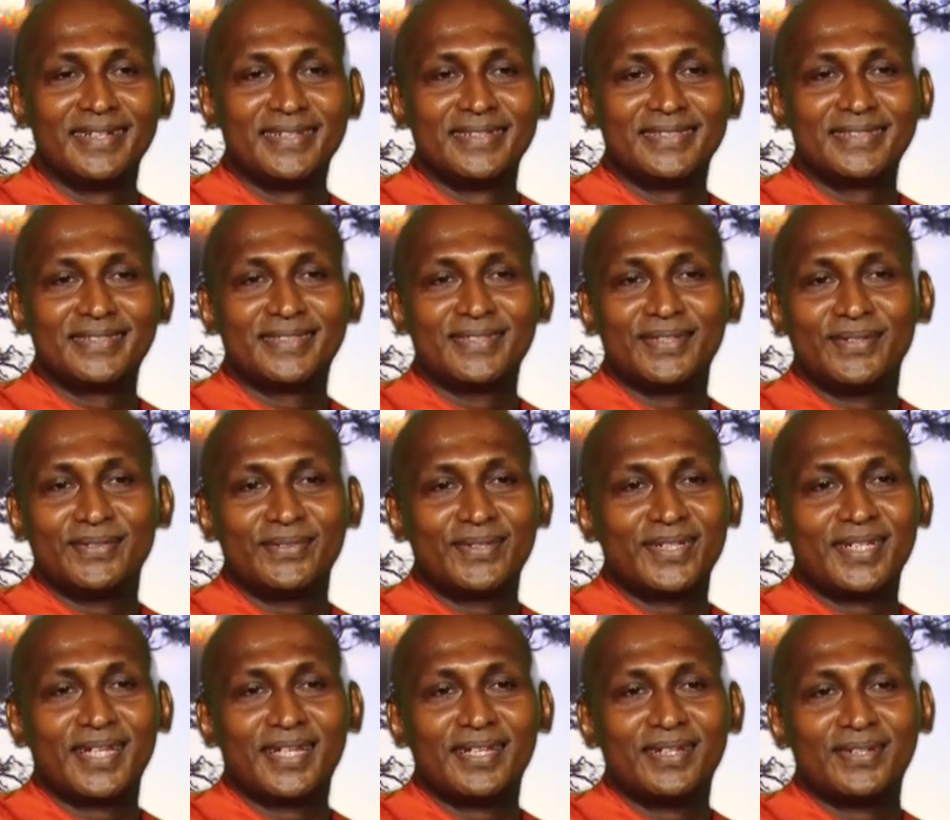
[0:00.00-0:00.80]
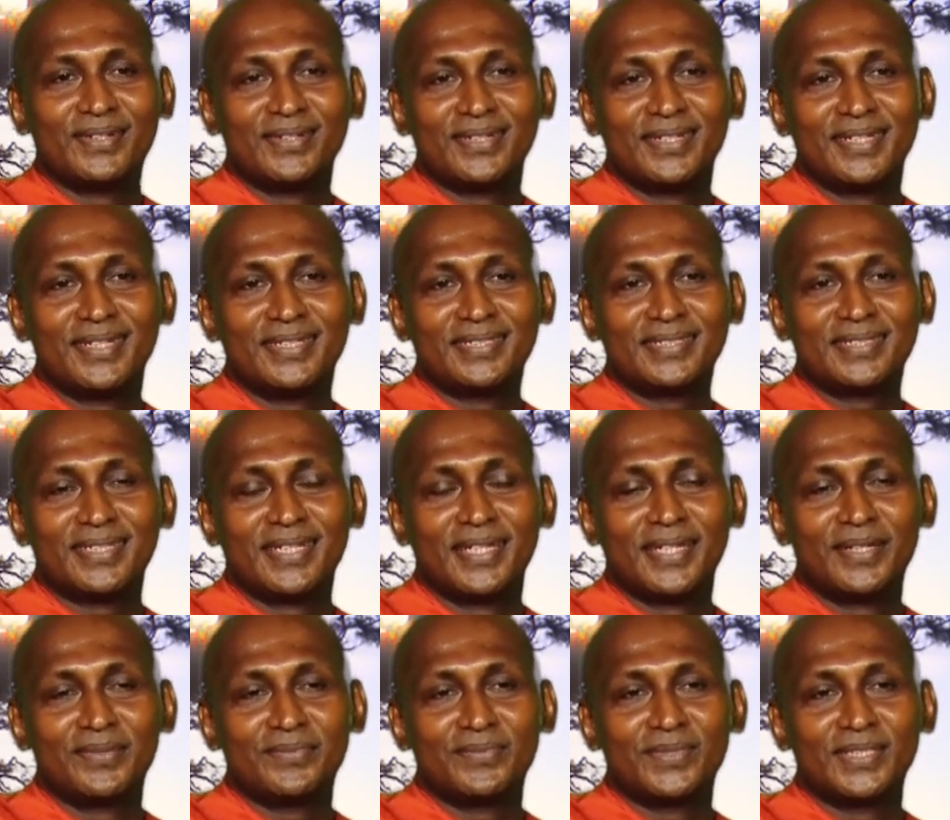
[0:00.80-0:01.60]
so we cannot
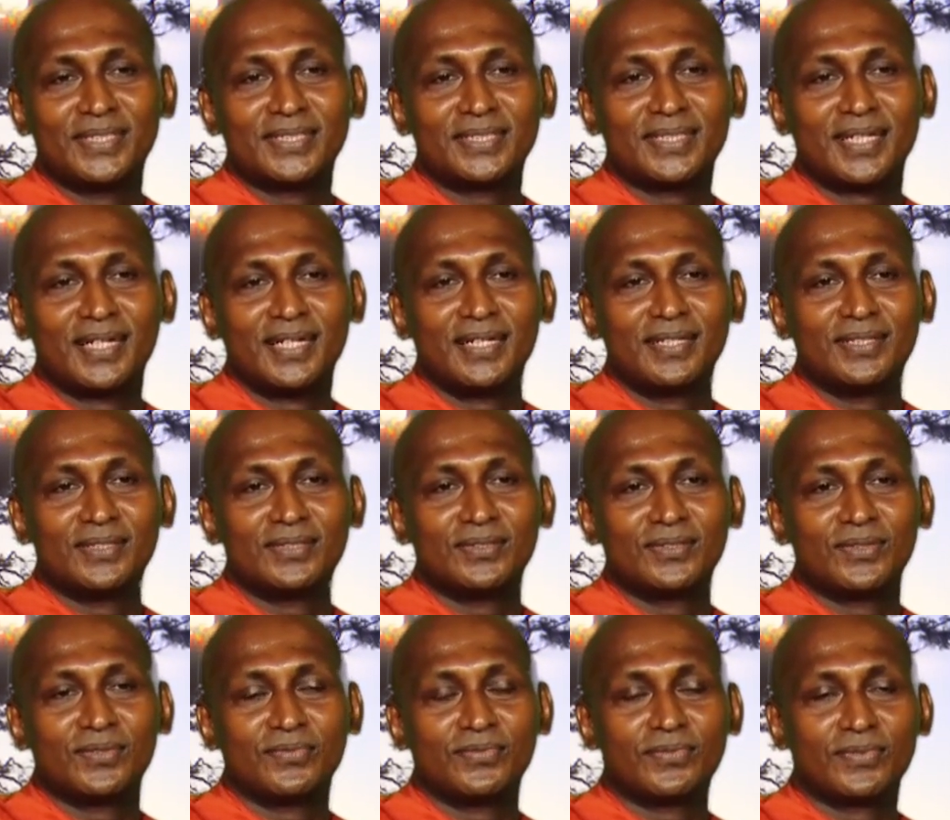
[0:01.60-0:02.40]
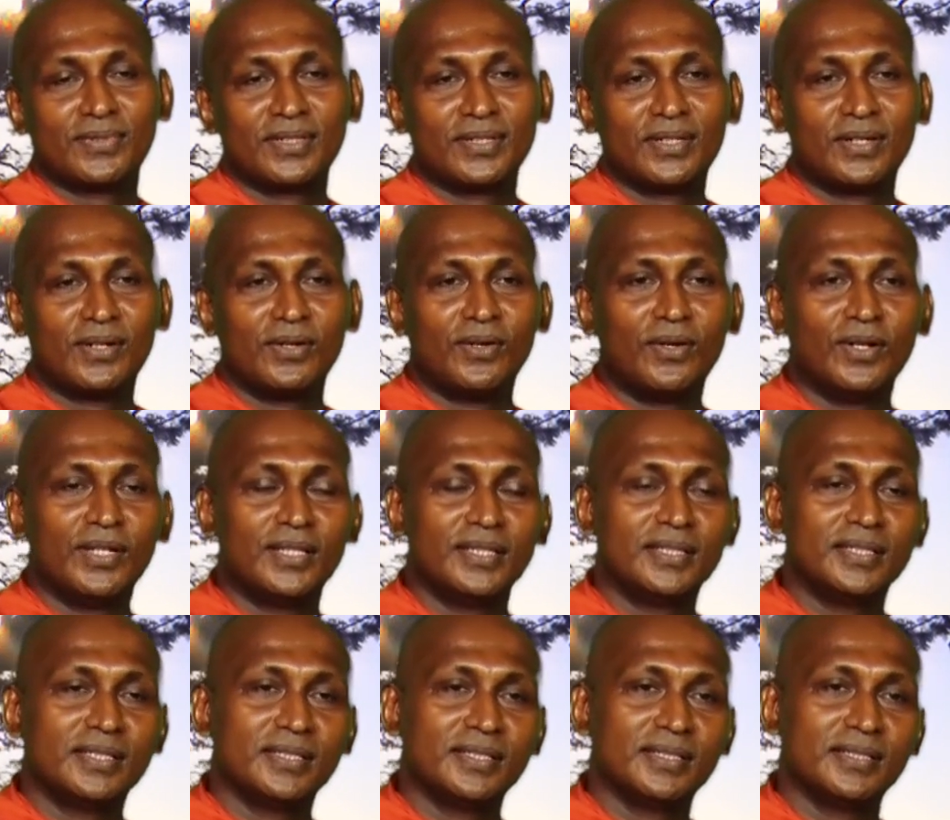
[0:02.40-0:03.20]
escape this kind of all
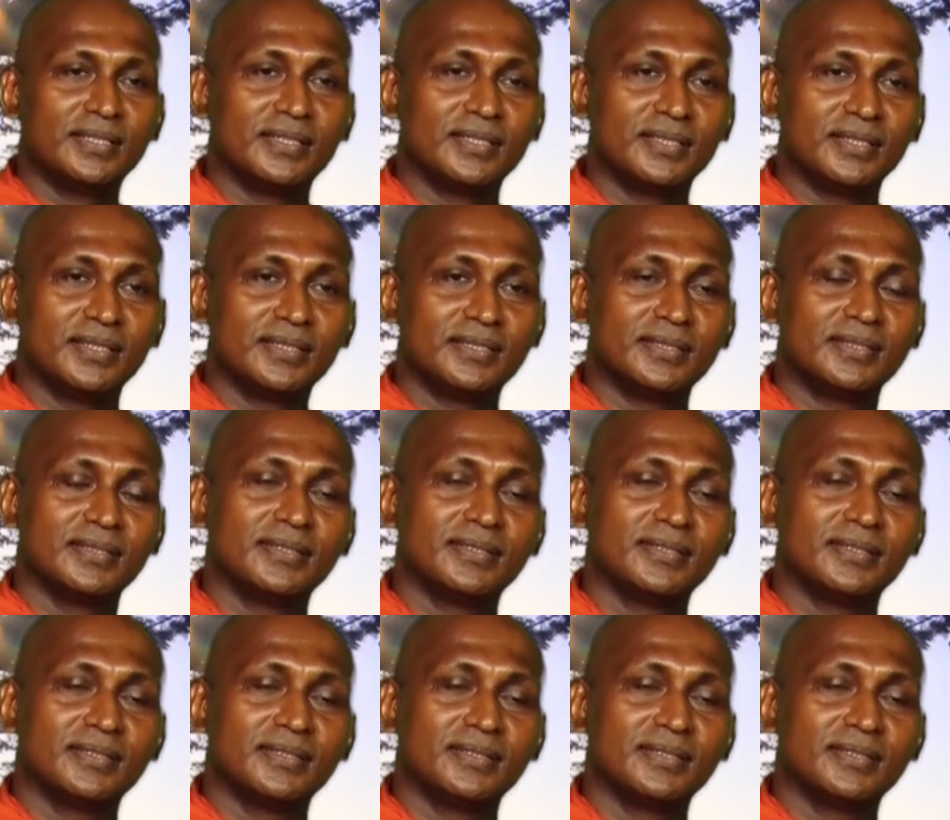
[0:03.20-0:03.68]
the